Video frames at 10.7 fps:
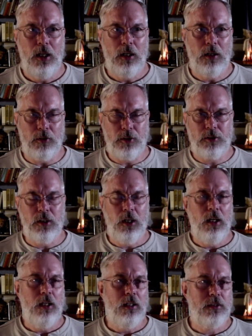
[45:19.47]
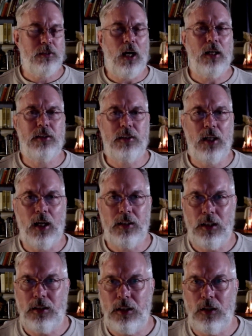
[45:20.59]
There's sasata
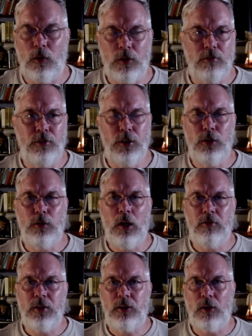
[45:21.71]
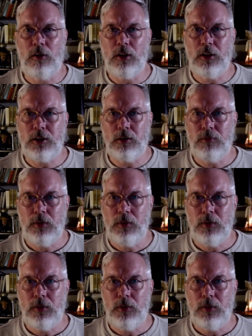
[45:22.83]
ditti, or the view of eternalism.